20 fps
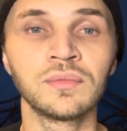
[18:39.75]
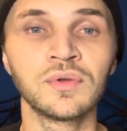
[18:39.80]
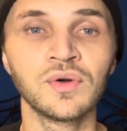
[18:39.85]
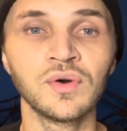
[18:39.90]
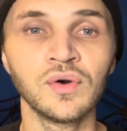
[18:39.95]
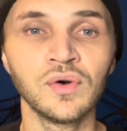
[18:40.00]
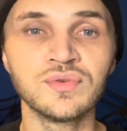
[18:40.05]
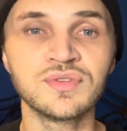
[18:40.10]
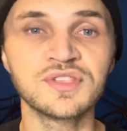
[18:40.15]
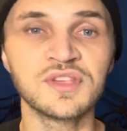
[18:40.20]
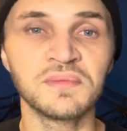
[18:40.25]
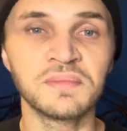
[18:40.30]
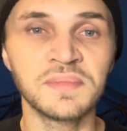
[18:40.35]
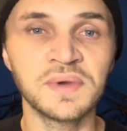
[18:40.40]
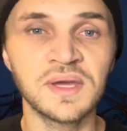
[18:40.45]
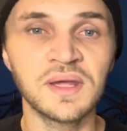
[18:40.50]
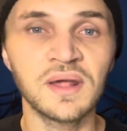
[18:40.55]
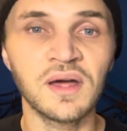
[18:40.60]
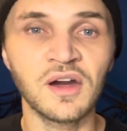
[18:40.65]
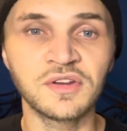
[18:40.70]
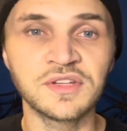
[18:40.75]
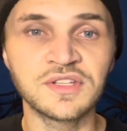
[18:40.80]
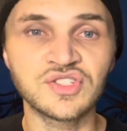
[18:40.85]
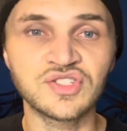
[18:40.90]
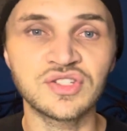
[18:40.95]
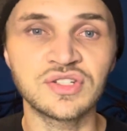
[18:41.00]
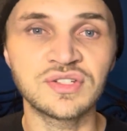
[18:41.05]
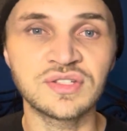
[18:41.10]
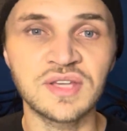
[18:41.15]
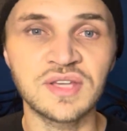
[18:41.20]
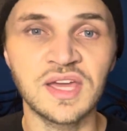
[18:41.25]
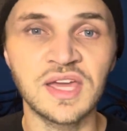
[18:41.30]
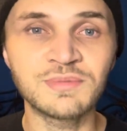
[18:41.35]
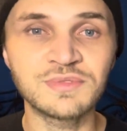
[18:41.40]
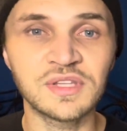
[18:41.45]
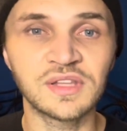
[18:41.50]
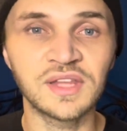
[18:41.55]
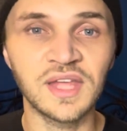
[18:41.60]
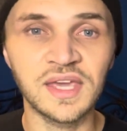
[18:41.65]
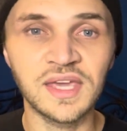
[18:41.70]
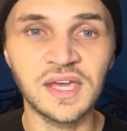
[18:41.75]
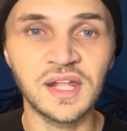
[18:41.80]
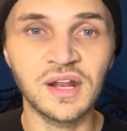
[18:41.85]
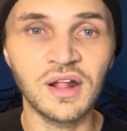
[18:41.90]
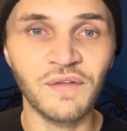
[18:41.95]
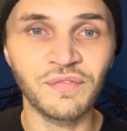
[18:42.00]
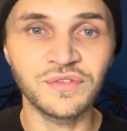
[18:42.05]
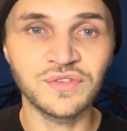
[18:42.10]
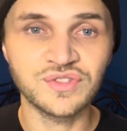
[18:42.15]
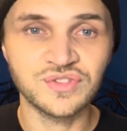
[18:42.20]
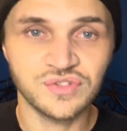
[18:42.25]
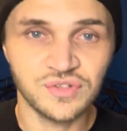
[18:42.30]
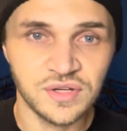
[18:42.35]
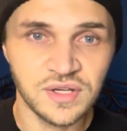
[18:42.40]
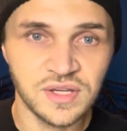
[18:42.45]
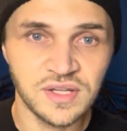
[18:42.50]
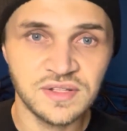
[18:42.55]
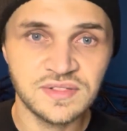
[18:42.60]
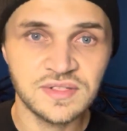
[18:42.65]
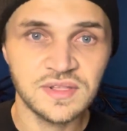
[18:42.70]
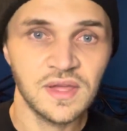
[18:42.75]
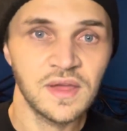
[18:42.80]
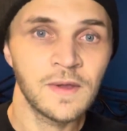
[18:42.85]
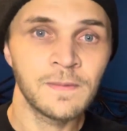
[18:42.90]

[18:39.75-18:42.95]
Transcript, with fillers: who submit audition tapes that they get off the streets.